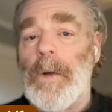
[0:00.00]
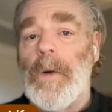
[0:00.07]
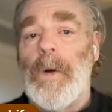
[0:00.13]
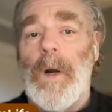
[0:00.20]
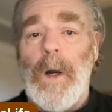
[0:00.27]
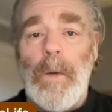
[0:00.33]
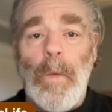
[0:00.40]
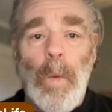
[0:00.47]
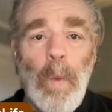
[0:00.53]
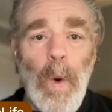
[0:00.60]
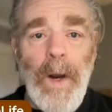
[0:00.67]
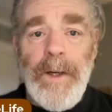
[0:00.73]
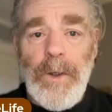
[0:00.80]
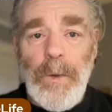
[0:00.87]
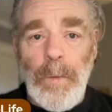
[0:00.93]

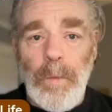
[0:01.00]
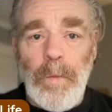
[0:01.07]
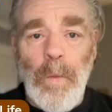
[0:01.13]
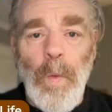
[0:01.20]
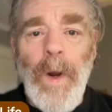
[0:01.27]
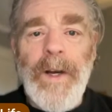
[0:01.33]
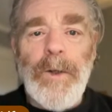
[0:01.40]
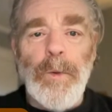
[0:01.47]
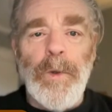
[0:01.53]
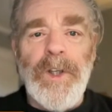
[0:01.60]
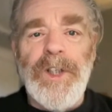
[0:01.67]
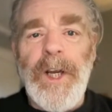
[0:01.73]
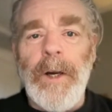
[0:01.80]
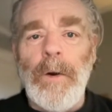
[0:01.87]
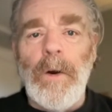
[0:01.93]
what is
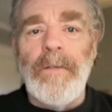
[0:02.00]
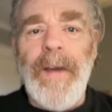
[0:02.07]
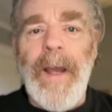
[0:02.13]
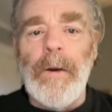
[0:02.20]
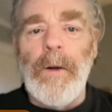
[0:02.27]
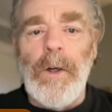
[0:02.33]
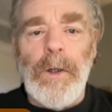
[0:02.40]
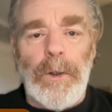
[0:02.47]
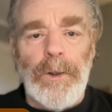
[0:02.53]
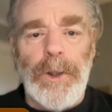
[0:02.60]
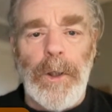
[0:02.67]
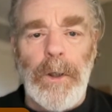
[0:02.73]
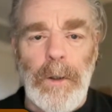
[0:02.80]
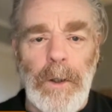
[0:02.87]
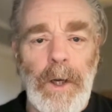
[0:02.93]
regenerative
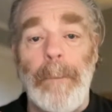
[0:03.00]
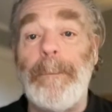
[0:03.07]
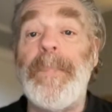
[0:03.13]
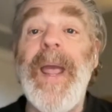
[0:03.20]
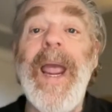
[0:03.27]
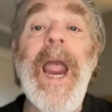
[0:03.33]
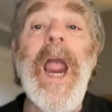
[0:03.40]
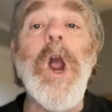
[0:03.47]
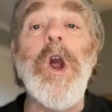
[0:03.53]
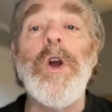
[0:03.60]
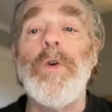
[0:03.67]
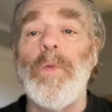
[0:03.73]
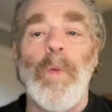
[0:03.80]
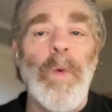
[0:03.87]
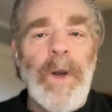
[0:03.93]
agriculture
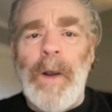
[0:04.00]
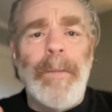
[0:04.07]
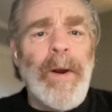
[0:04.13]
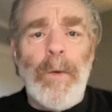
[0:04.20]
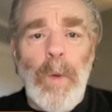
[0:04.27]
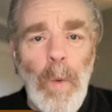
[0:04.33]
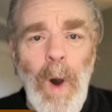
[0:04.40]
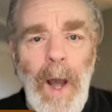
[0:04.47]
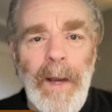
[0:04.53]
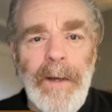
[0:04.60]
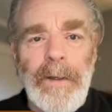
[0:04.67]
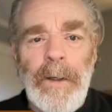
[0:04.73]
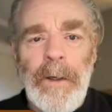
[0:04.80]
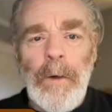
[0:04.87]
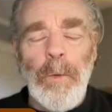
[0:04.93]
compared with what?
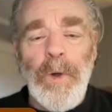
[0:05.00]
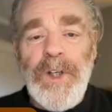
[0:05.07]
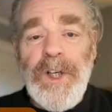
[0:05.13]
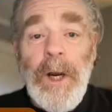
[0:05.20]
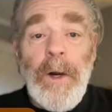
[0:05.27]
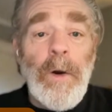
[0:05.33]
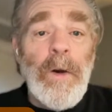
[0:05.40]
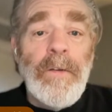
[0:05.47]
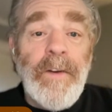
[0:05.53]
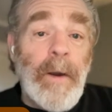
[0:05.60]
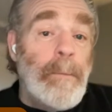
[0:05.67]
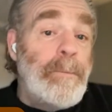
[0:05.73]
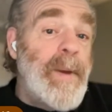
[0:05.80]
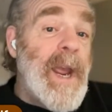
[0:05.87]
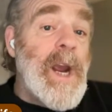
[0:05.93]
Regenerative
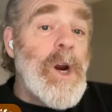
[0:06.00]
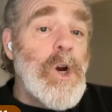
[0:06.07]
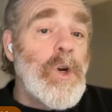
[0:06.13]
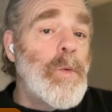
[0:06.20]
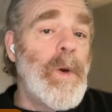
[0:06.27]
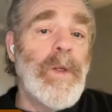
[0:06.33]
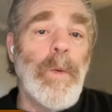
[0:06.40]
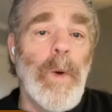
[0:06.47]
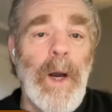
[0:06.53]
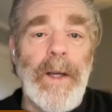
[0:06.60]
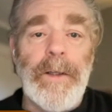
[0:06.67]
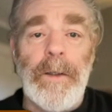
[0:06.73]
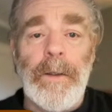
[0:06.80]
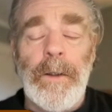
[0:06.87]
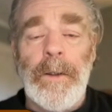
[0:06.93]
compared with what?
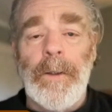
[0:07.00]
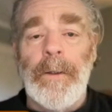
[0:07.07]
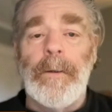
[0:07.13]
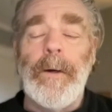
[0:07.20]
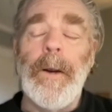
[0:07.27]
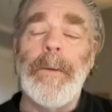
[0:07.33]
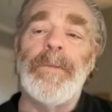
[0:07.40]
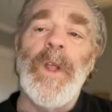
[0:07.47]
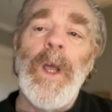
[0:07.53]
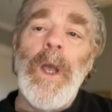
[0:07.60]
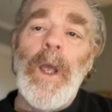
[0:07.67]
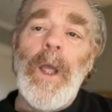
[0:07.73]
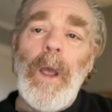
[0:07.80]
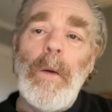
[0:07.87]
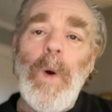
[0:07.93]
Right?
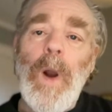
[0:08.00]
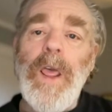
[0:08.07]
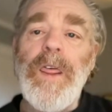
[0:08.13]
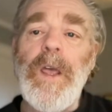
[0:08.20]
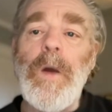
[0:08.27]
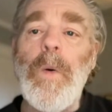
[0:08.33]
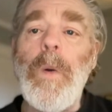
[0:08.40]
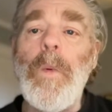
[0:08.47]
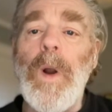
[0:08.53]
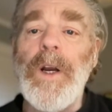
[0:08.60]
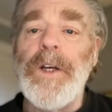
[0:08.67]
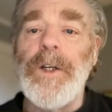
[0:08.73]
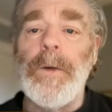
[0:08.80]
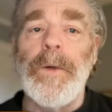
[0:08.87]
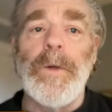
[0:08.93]
And what I think we want to
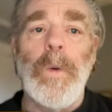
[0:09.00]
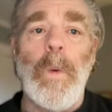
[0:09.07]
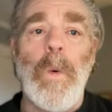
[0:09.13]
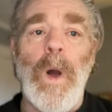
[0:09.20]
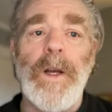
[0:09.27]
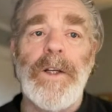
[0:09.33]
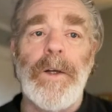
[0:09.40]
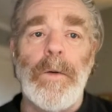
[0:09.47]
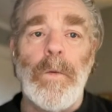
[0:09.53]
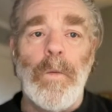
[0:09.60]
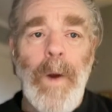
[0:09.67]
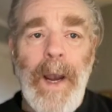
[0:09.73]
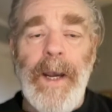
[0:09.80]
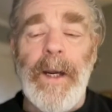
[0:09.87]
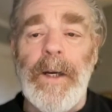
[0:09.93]
do is we want to
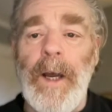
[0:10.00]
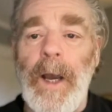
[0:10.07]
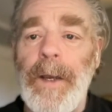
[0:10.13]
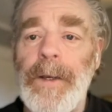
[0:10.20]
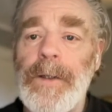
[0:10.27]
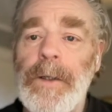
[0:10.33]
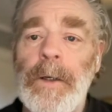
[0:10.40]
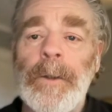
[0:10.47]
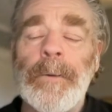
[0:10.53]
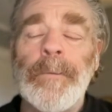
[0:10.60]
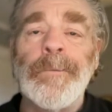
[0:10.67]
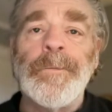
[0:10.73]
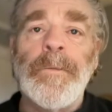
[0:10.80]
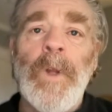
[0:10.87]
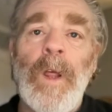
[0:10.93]
recognize
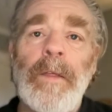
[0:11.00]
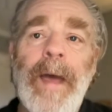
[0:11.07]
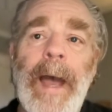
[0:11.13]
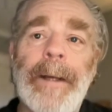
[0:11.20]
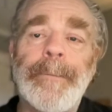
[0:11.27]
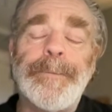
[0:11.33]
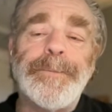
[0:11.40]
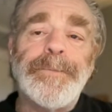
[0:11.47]
that